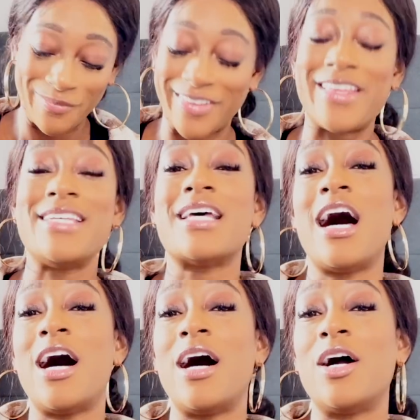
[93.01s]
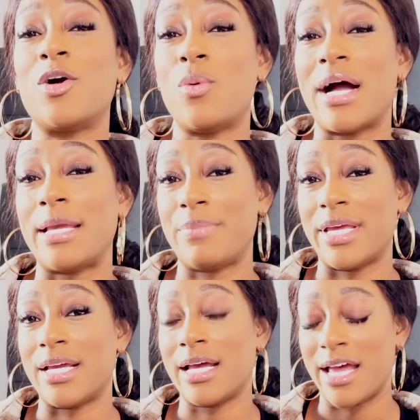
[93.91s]
These are quite
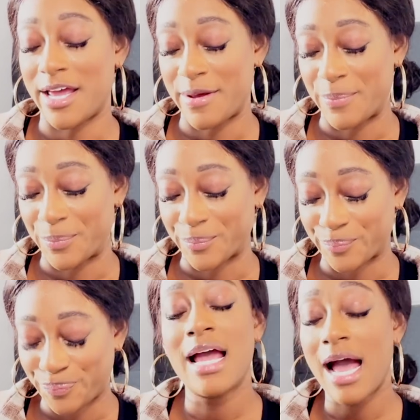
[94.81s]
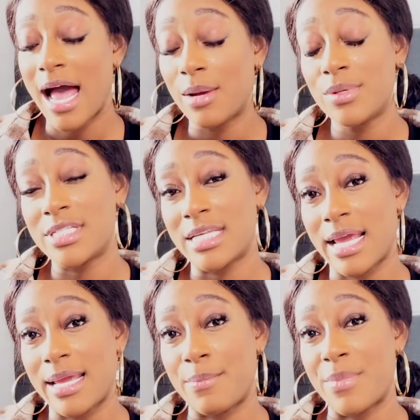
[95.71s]
big. I would
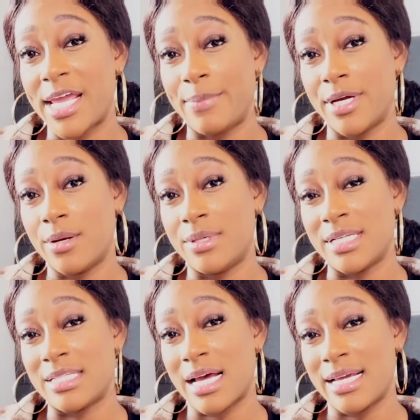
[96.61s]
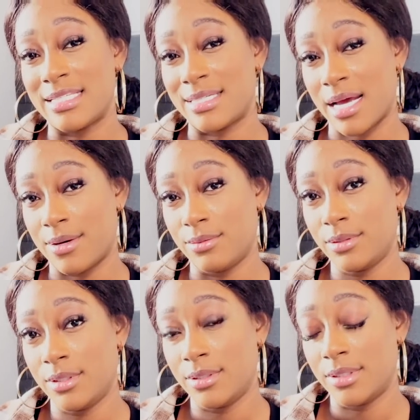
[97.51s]
say maybe going a size down
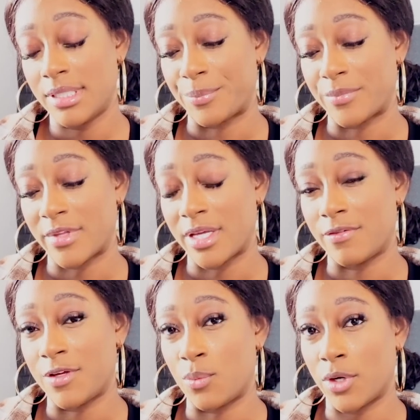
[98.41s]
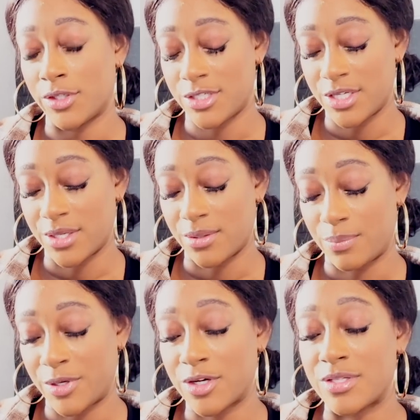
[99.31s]
if you want to,
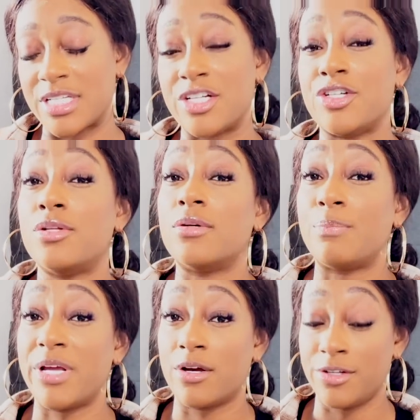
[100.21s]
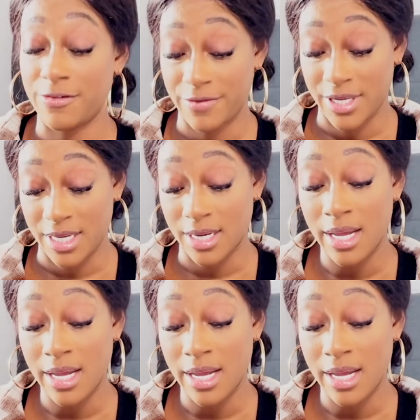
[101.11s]
because they do look big on your feet.